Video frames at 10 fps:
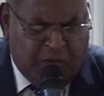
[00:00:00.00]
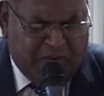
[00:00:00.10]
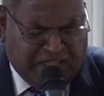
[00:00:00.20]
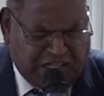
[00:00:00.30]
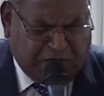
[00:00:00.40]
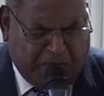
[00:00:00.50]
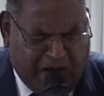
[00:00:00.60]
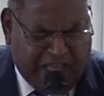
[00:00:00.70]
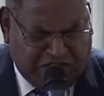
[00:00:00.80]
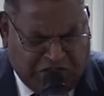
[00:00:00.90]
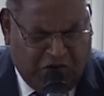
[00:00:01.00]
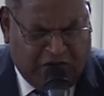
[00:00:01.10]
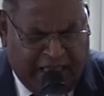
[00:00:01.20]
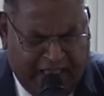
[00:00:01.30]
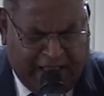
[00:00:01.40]
We just praise
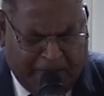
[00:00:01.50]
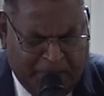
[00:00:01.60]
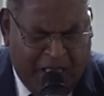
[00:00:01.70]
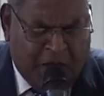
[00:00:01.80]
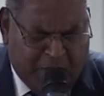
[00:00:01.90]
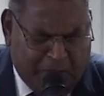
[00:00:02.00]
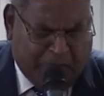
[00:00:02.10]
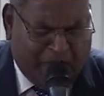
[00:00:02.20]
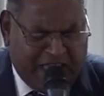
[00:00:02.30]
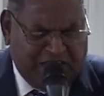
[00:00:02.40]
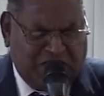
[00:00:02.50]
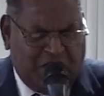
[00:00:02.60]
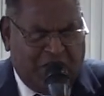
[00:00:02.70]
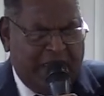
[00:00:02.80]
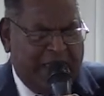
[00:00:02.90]
Your name. We praise
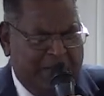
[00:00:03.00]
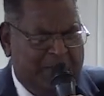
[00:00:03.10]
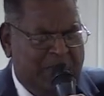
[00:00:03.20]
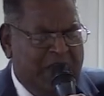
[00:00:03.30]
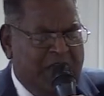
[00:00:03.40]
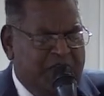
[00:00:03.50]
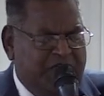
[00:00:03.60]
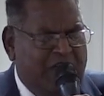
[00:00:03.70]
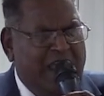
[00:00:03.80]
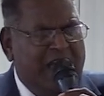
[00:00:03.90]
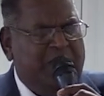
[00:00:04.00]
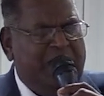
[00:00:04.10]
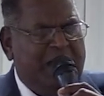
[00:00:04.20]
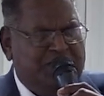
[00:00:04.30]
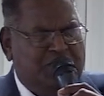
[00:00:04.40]
Your name for
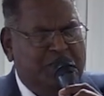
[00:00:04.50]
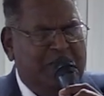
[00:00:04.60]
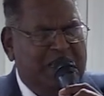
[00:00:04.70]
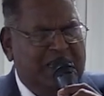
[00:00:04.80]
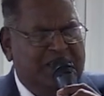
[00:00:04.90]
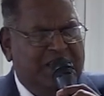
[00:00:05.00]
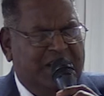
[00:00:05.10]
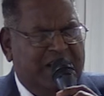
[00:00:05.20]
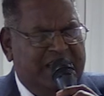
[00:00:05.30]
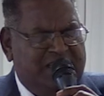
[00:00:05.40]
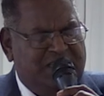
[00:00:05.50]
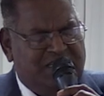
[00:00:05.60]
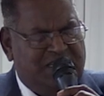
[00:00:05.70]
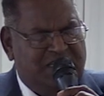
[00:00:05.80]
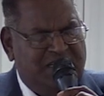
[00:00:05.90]
allowing us to be in the
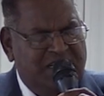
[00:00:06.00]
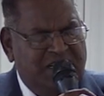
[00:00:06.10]
race.